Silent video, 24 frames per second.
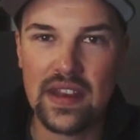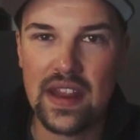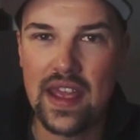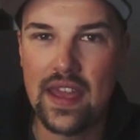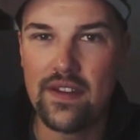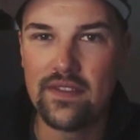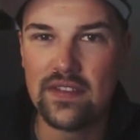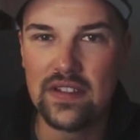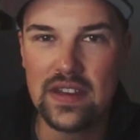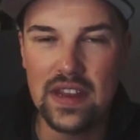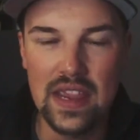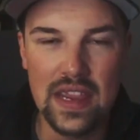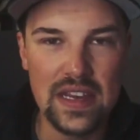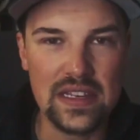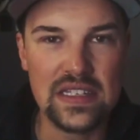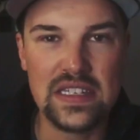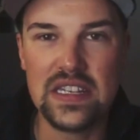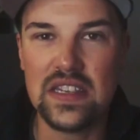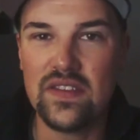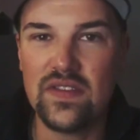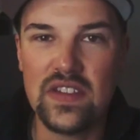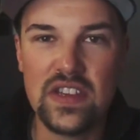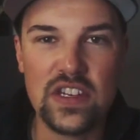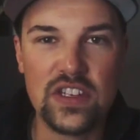then having
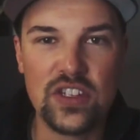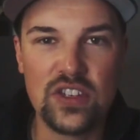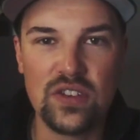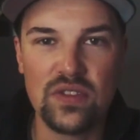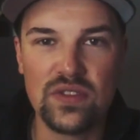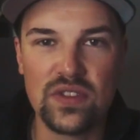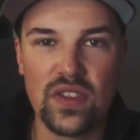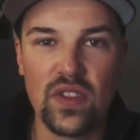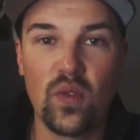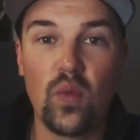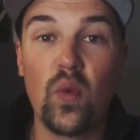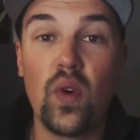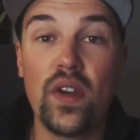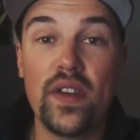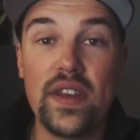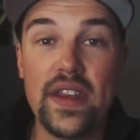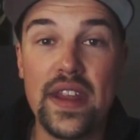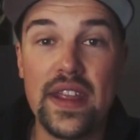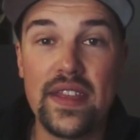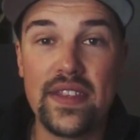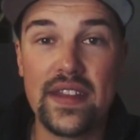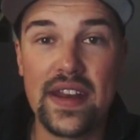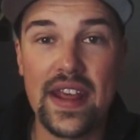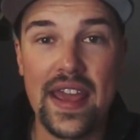ATV issues on the one
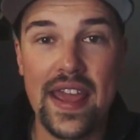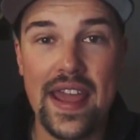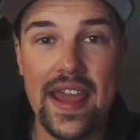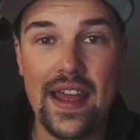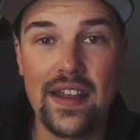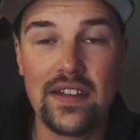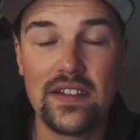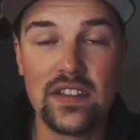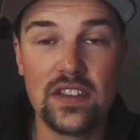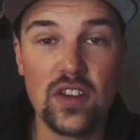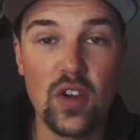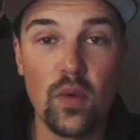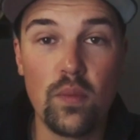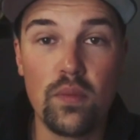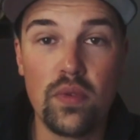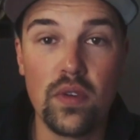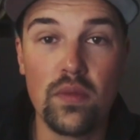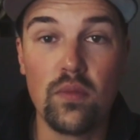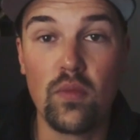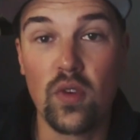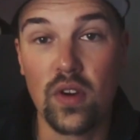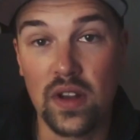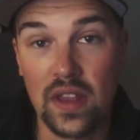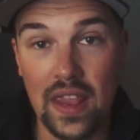day that I had to go
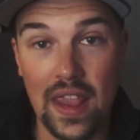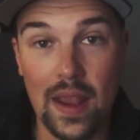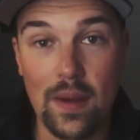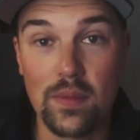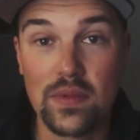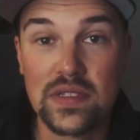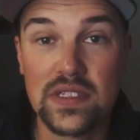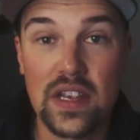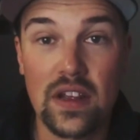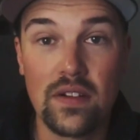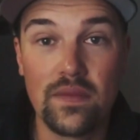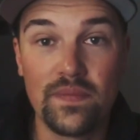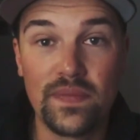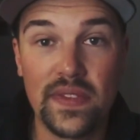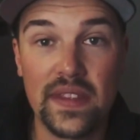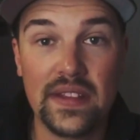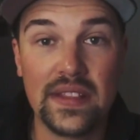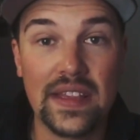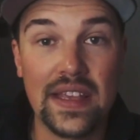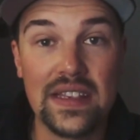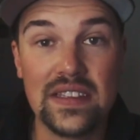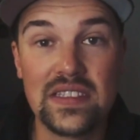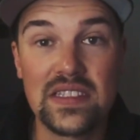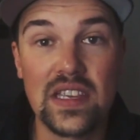put more cameras out
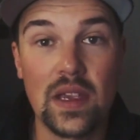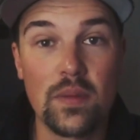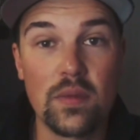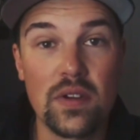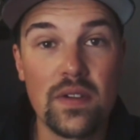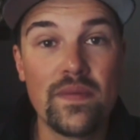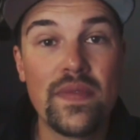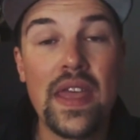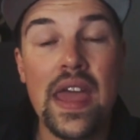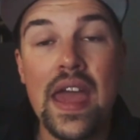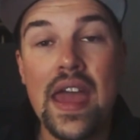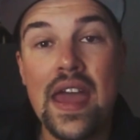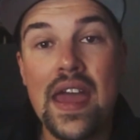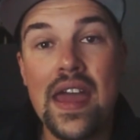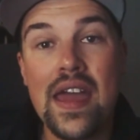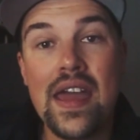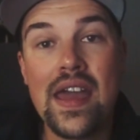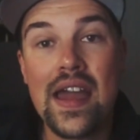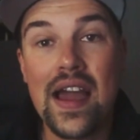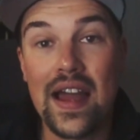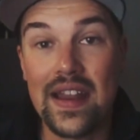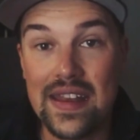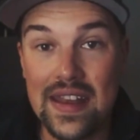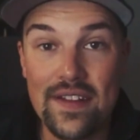in late summer,
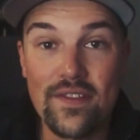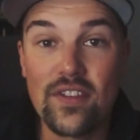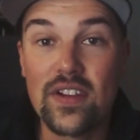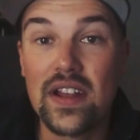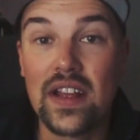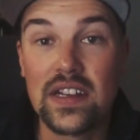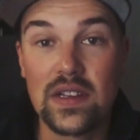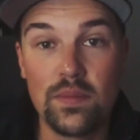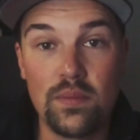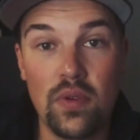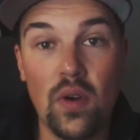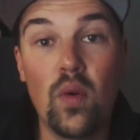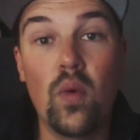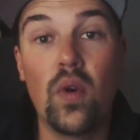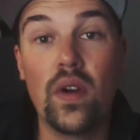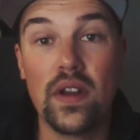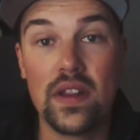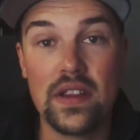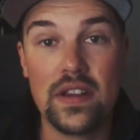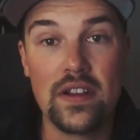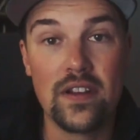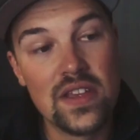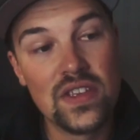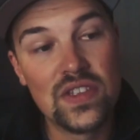I never got to put one
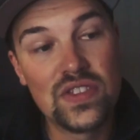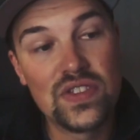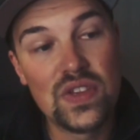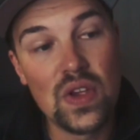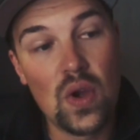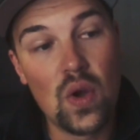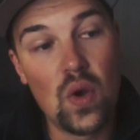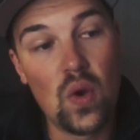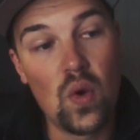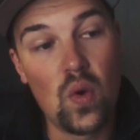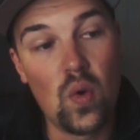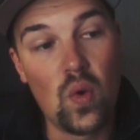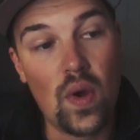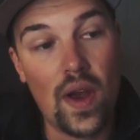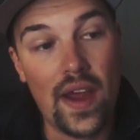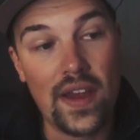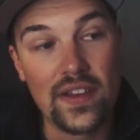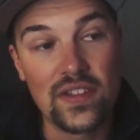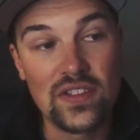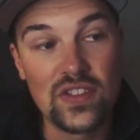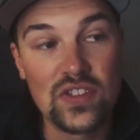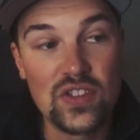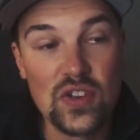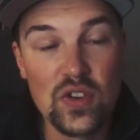here. So I
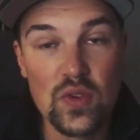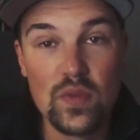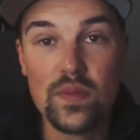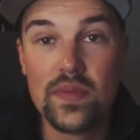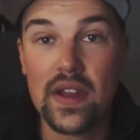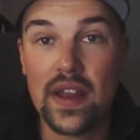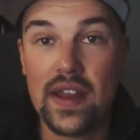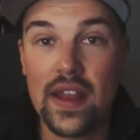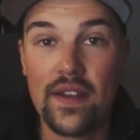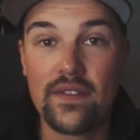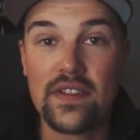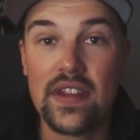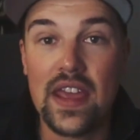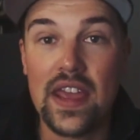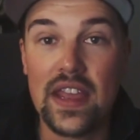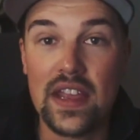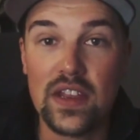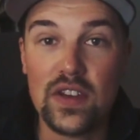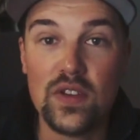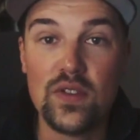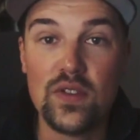assumed I'd have to hang